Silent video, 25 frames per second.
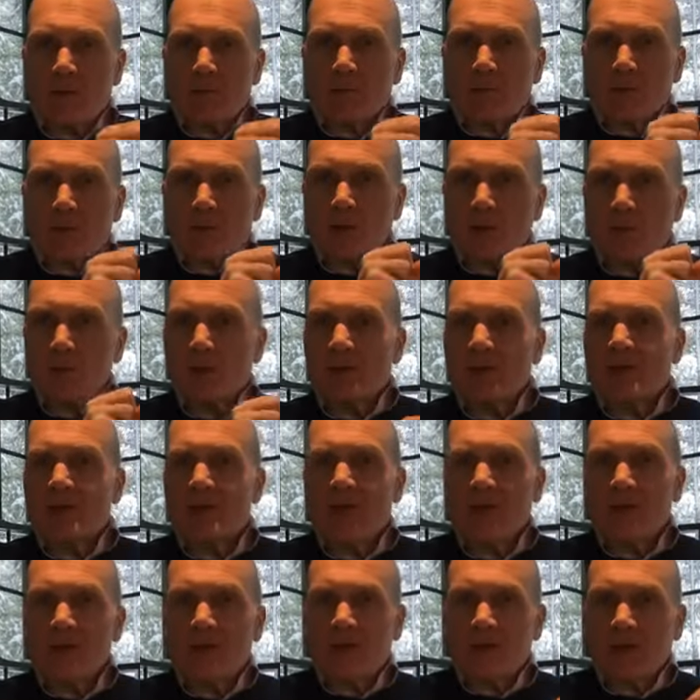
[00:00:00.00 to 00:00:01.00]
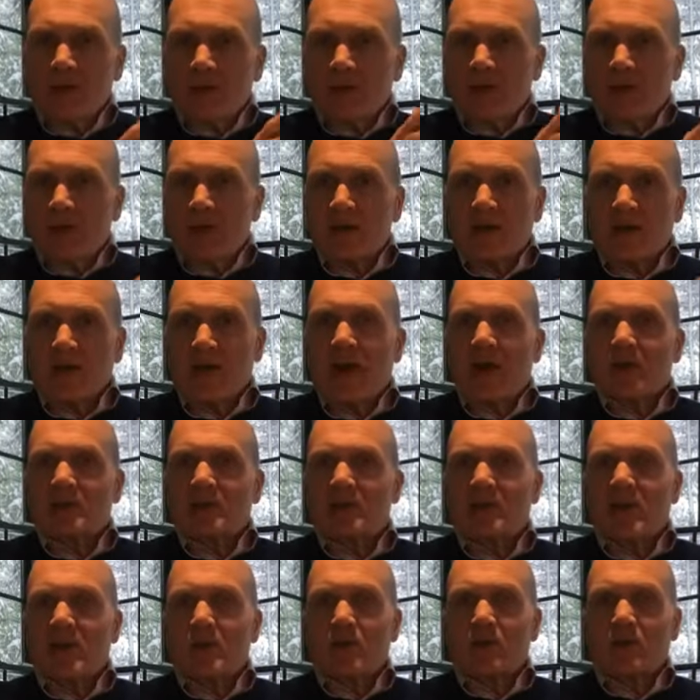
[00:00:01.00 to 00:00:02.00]
your business and getting the
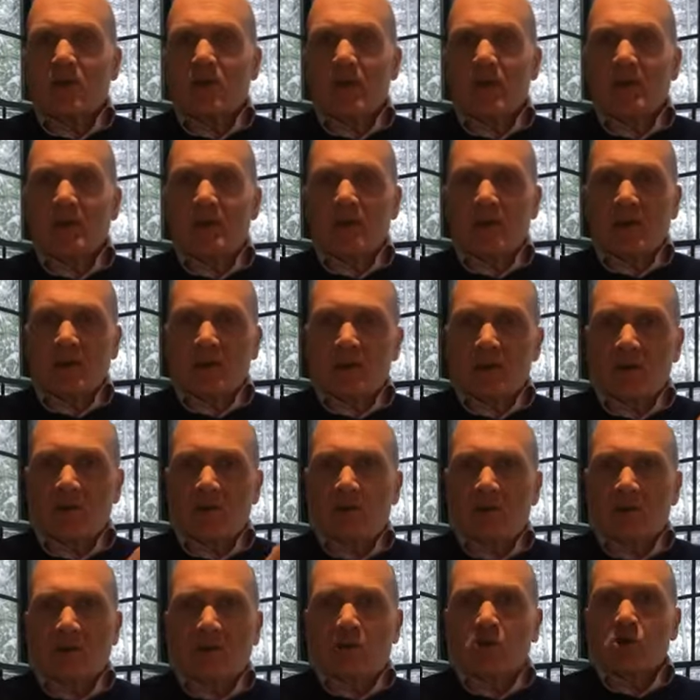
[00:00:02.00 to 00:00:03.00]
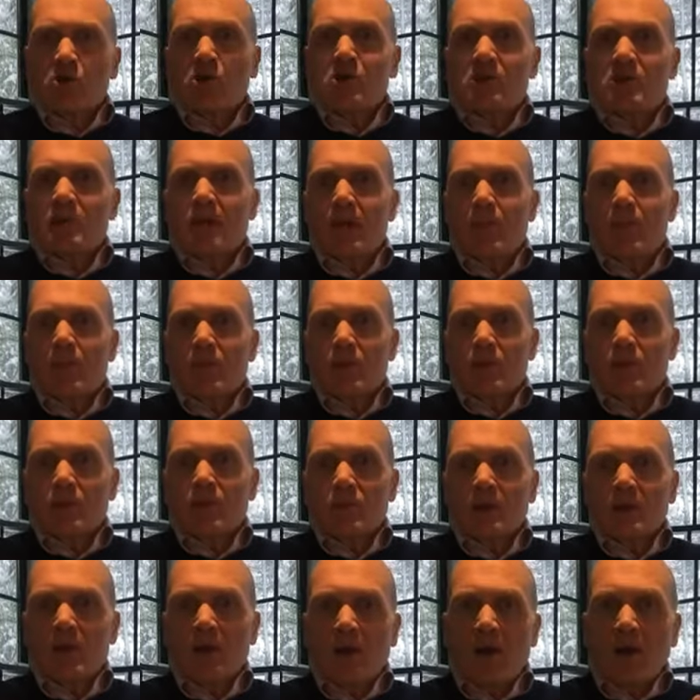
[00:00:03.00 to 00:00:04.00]
content right is the first step
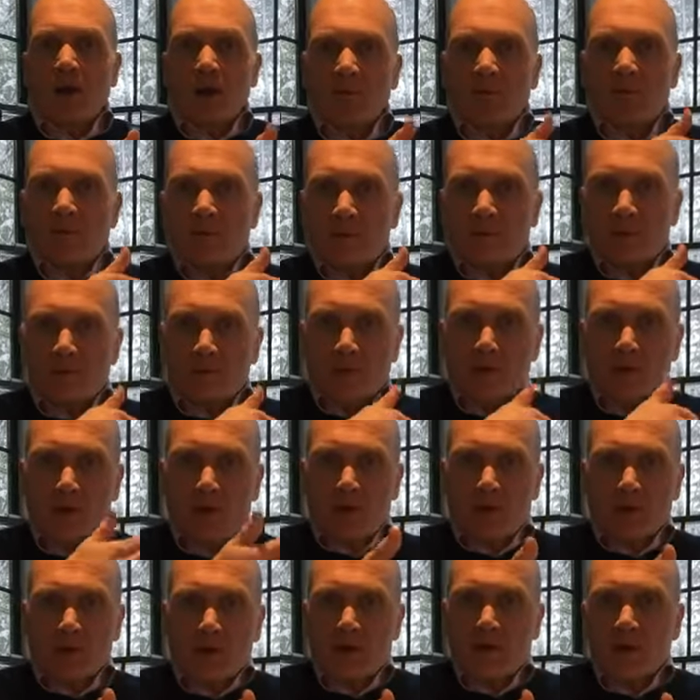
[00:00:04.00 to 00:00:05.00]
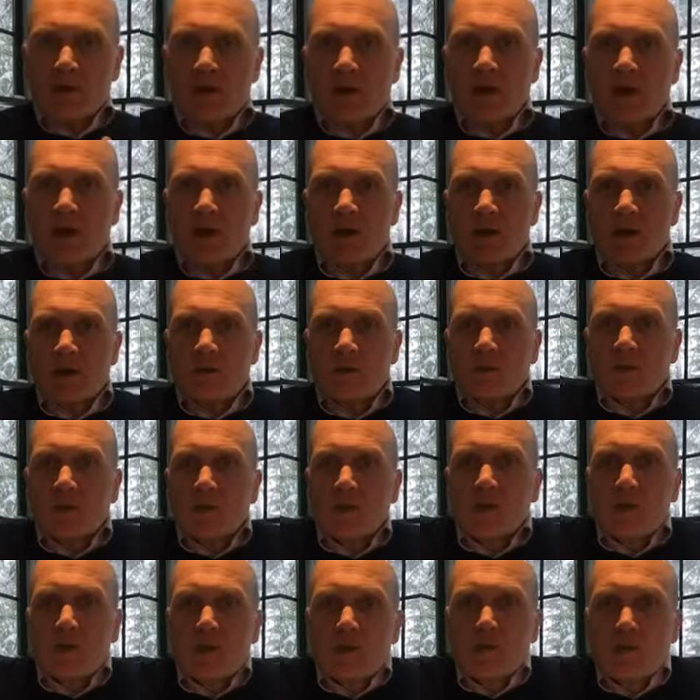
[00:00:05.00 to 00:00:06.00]
of articulating
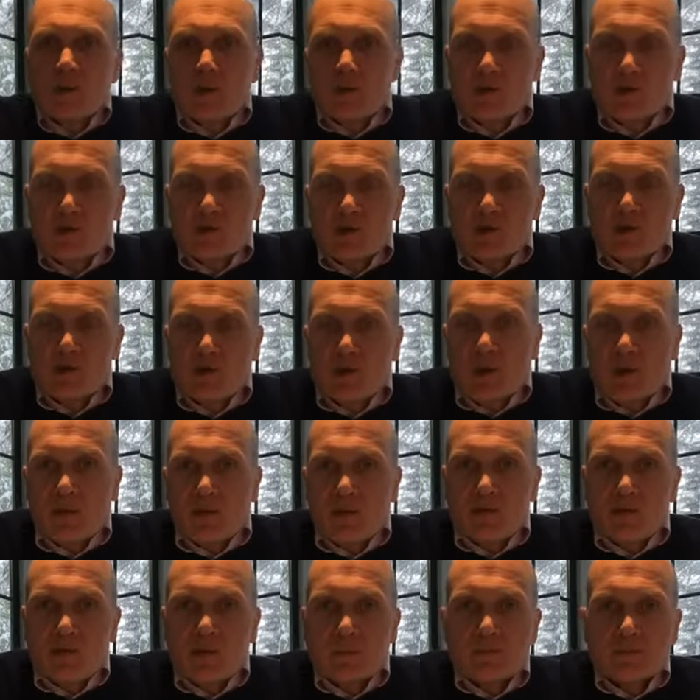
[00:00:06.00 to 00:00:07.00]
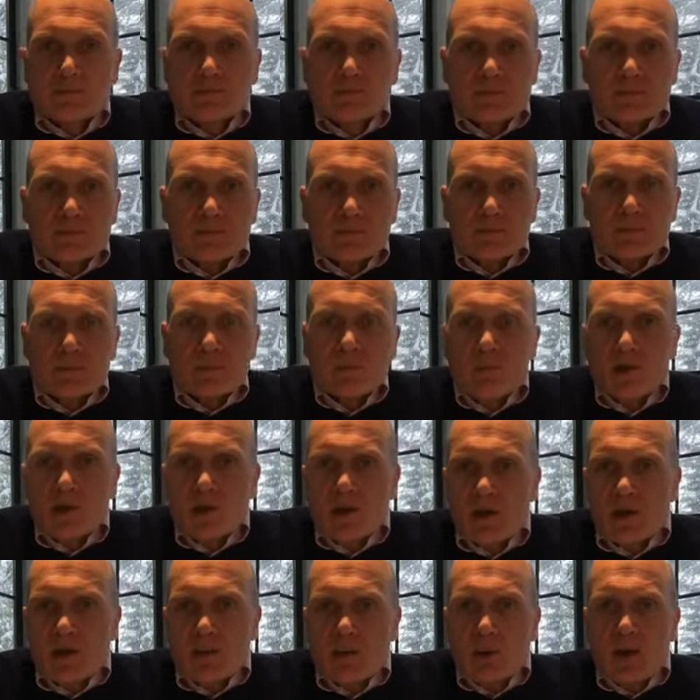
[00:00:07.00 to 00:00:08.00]
your business strengths
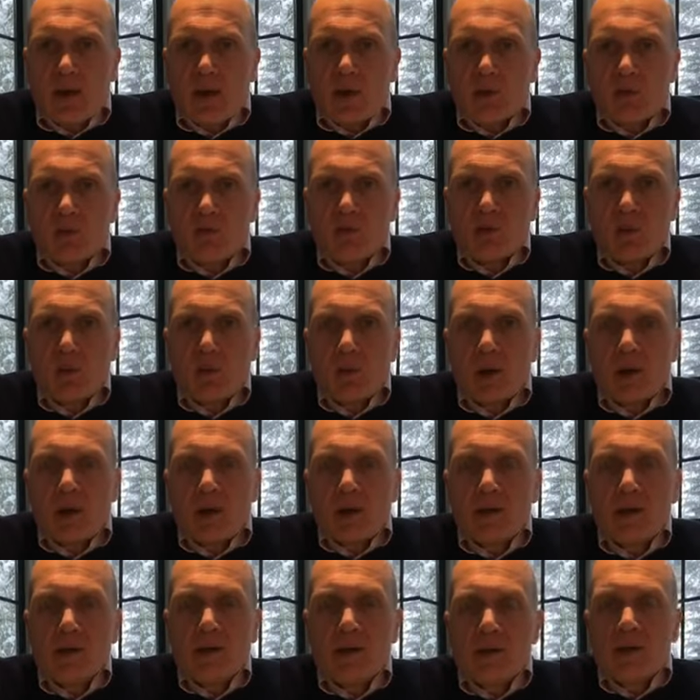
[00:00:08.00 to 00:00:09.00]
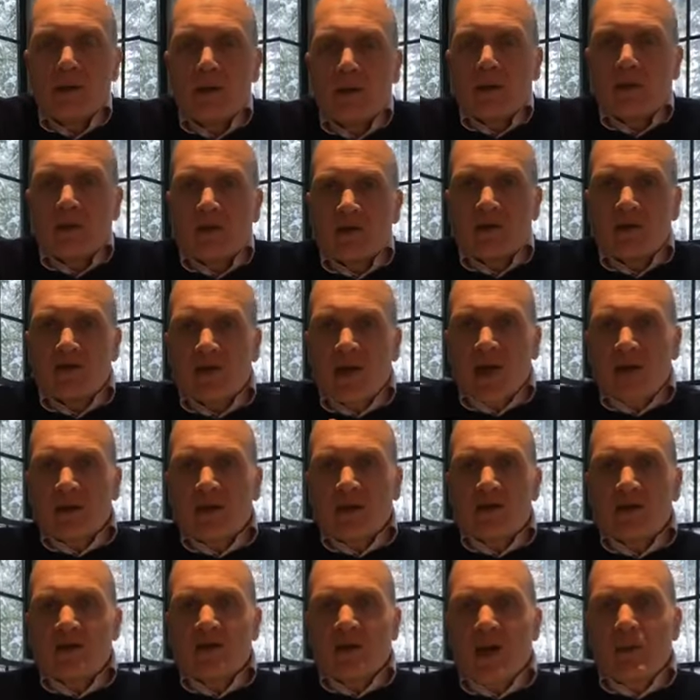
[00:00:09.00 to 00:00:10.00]
in a powerful way. The second
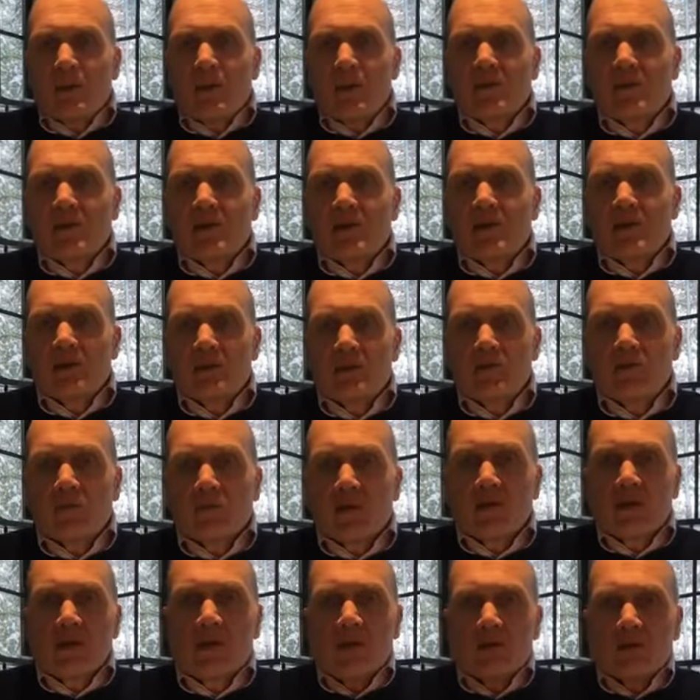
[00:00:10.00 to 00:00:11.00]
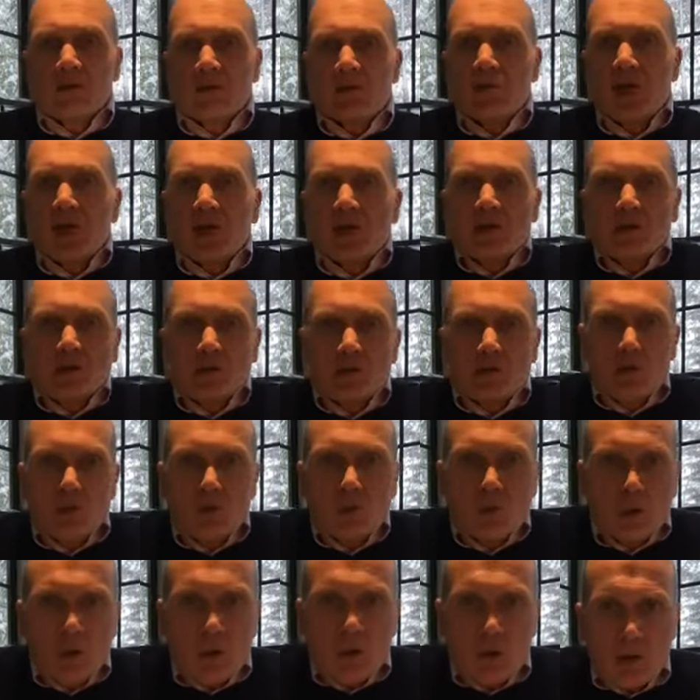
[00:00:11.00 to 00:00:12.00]
step of it is making
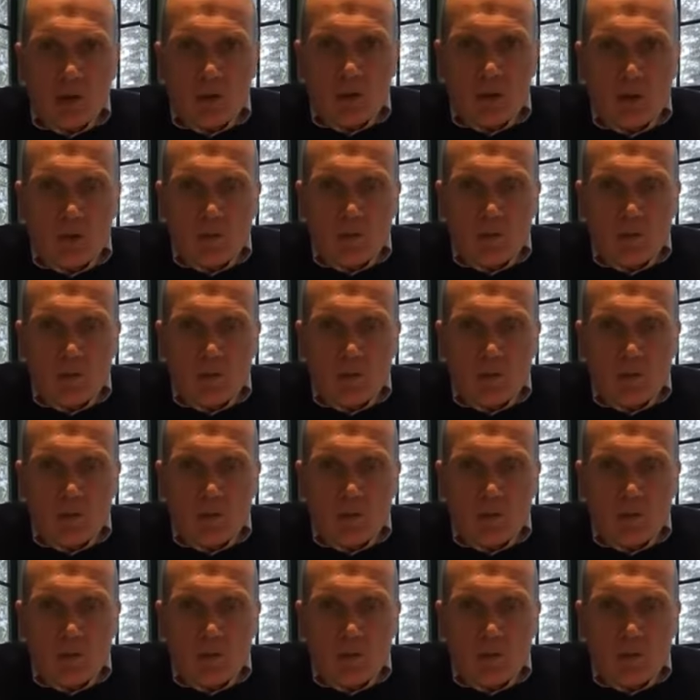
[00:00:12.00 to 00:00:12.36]
sure